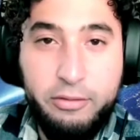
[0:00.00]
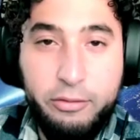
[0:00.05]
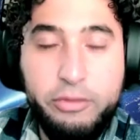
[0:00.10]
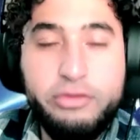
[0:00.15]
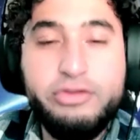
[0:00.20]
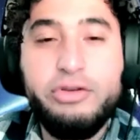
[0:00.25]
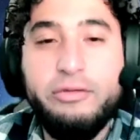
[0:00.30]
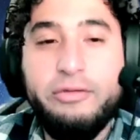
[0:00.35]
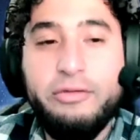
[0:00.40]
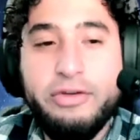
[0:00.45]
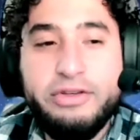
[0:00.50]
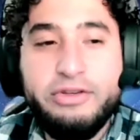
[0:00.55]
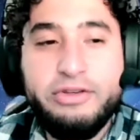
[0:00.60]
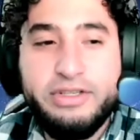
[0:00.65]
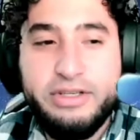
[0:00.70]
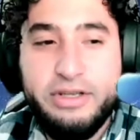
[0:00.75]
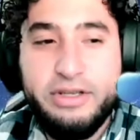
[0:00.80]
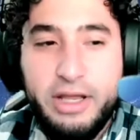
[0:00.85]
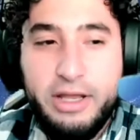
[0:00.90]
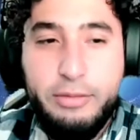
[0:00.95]
so for
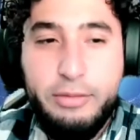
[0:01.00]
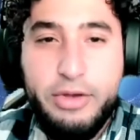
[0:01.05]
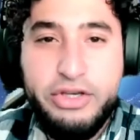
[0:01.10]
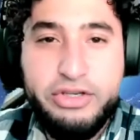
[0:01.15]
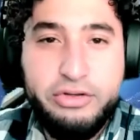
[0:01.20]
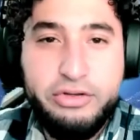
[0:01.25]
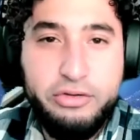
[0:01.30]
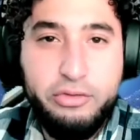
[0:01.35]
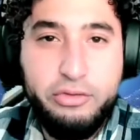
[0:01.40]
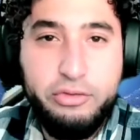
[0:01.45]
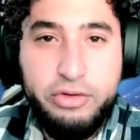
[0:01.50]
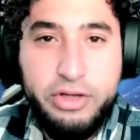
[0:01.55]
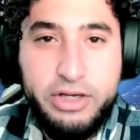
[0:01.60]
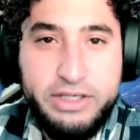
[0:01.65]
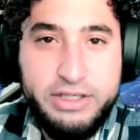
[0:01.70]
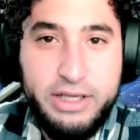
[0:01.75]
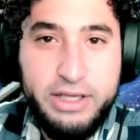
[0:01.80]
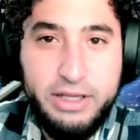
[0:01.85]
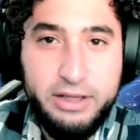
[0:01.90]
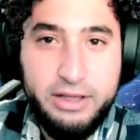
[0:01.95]
instance, animation, who
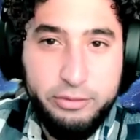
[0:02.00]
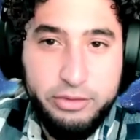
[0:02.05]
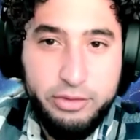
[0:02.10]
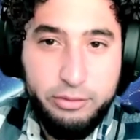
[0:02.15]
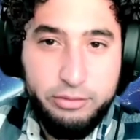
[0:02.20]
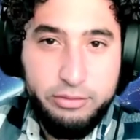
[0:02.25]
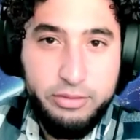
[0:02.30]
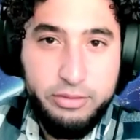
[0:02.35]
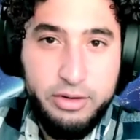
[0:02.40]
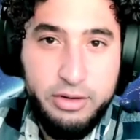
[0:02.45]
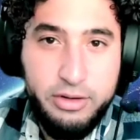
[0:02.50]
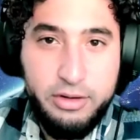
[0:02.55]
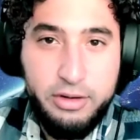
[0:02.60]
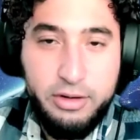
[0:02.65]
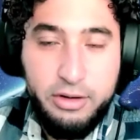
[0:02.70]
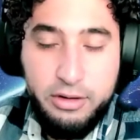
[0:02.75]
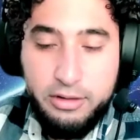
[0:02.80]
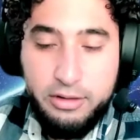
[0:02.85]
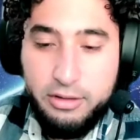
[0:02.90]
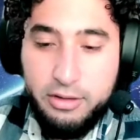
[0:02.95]
does that? Like with the
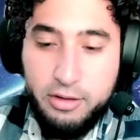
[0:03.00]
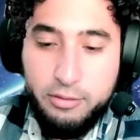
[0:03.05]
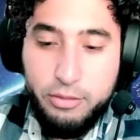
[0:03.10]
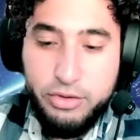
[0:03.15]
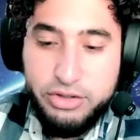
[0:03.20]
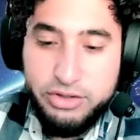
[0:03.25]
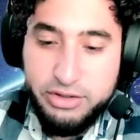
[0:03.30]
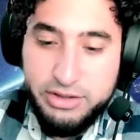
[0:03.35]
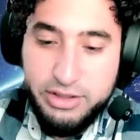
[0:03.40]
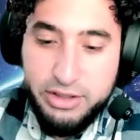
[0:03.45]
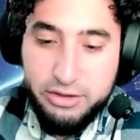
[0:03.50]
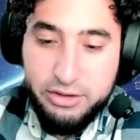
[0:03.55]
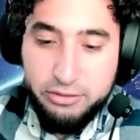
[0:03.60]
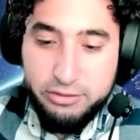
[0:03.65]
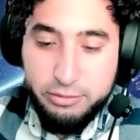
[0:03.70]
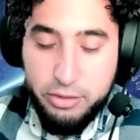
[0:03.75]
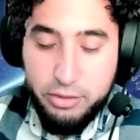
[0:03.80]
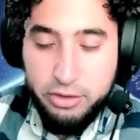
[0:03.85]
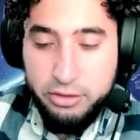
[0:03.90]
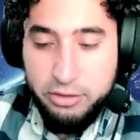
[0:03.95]
arm brushing, is that your
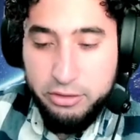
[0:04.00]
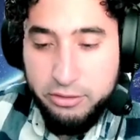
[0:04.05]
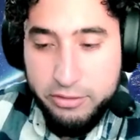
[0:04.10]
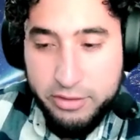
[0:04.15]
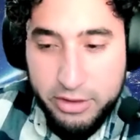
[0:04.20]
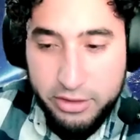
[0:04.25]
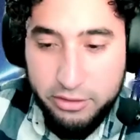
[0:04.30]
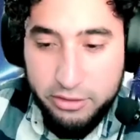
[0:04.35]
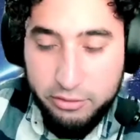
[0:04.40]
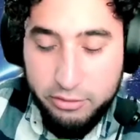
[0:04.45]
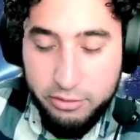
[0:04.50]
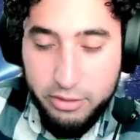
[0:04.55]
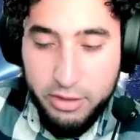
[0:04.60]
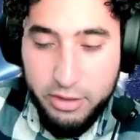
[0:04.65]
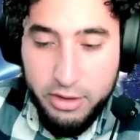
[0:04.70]
partner or is that you?